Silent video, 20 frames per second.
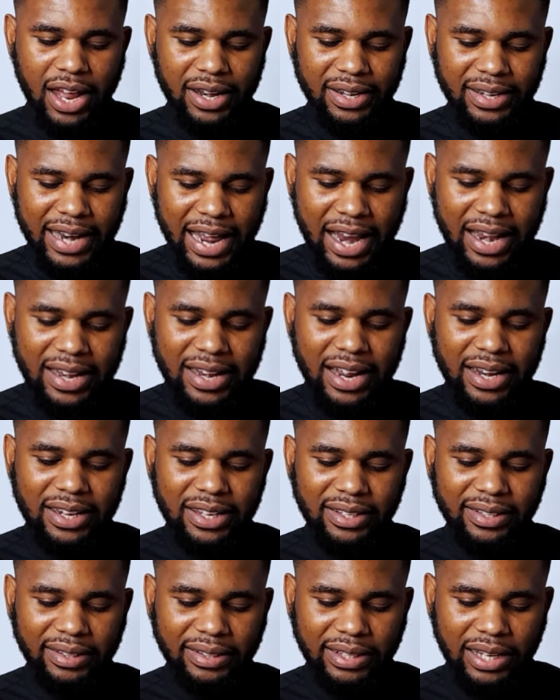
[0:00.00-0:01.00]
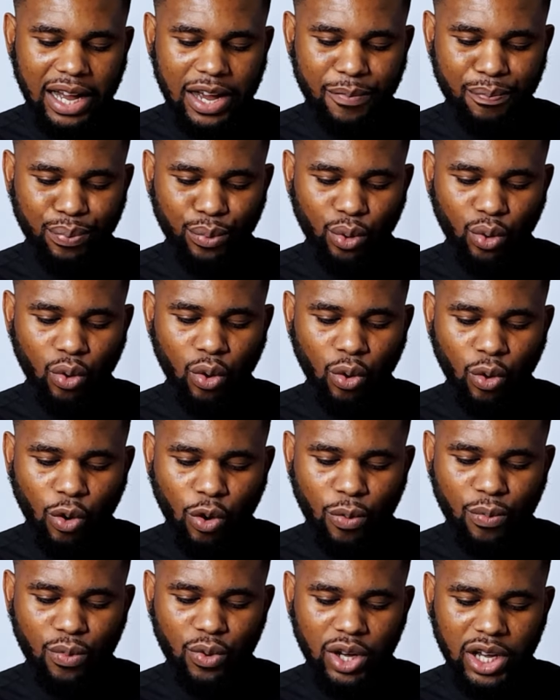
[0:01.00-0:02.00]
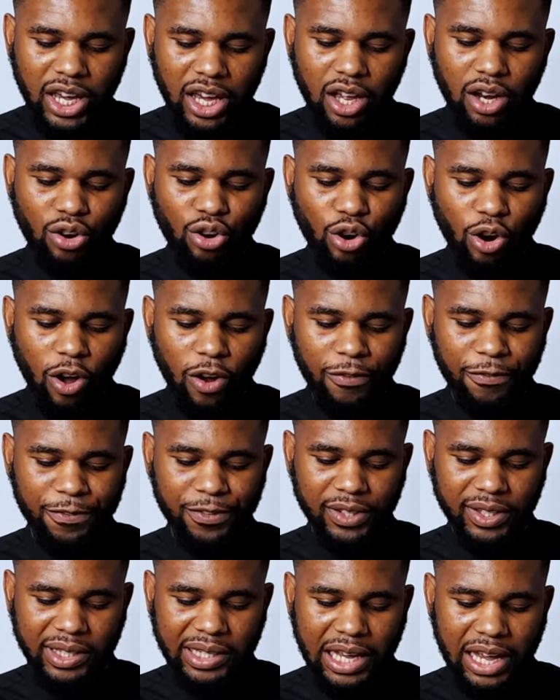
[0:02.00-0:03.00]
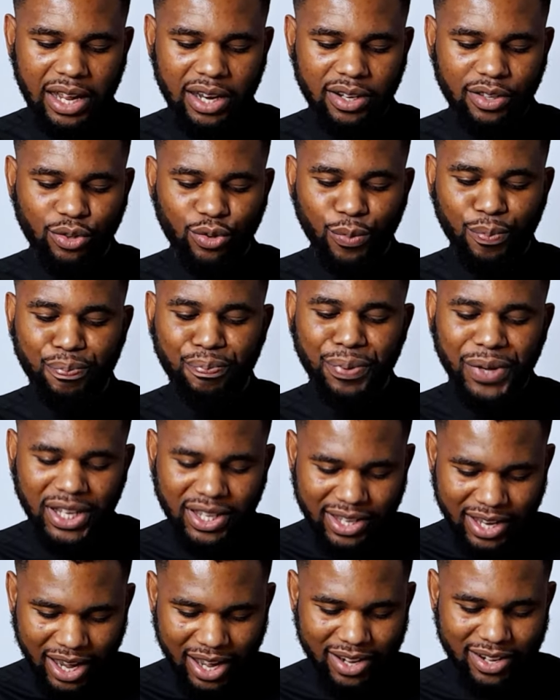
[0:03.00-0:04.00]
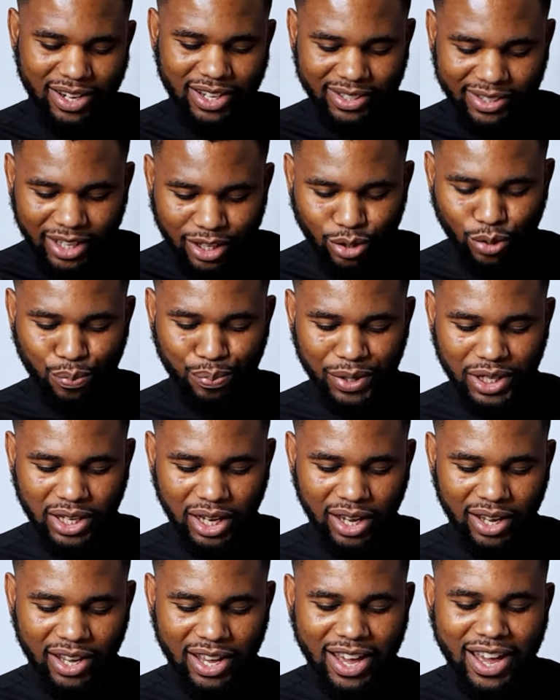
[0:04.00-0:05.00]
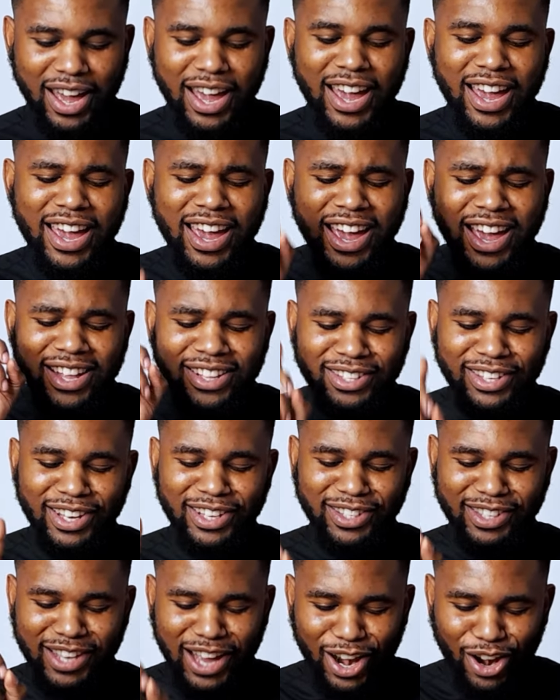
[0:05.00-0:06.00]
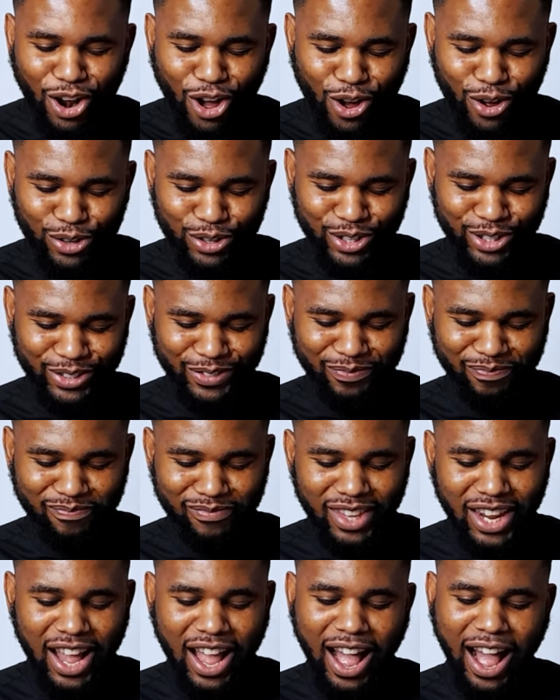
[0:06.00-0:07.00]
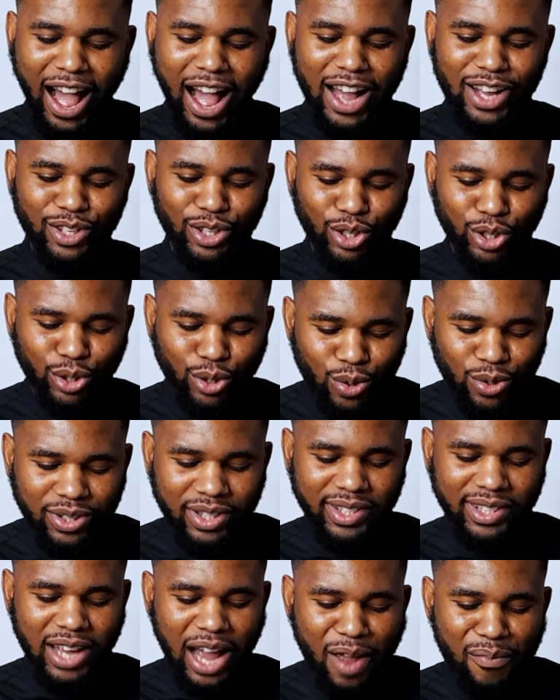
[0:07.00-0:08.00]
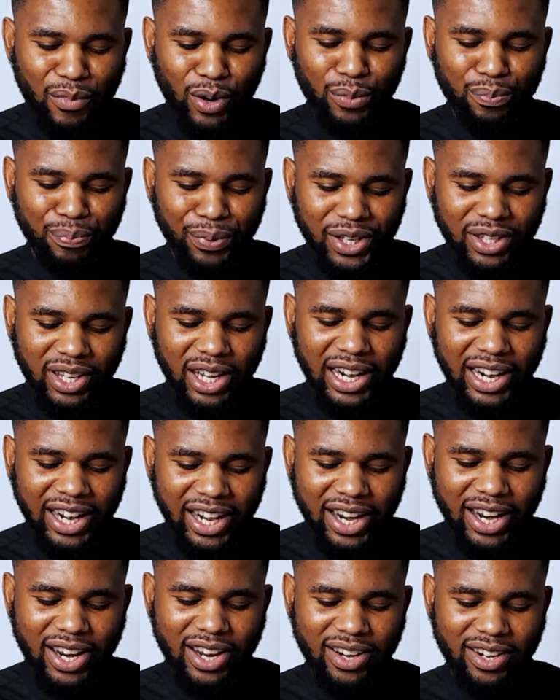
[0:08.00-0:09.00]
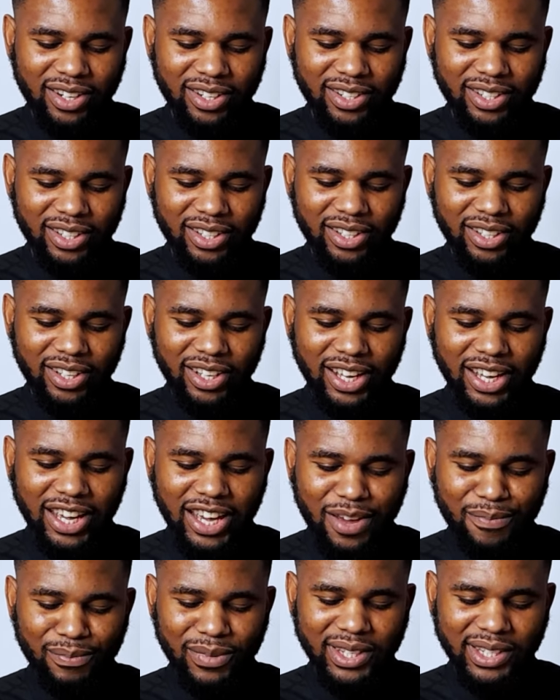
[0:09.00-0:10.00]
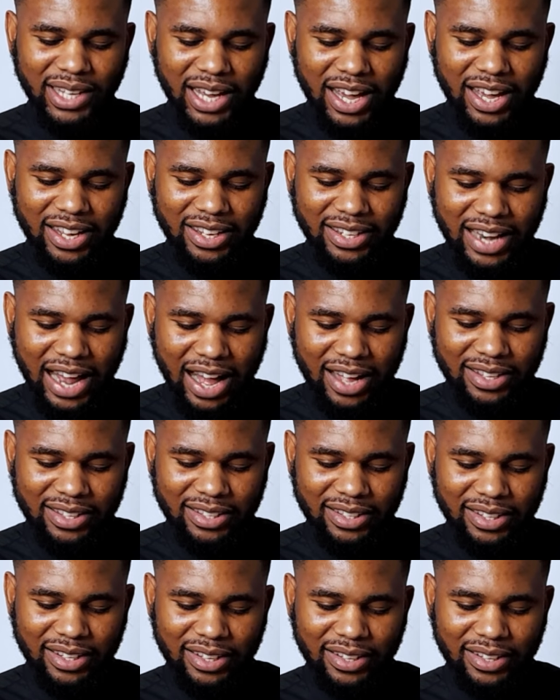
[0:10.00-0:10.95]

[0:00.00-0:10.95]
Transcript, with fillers: Then the disciple whom he loved said to Peter, they said to Peter, It is the Lord. As soon Simon Peter heard him saying that,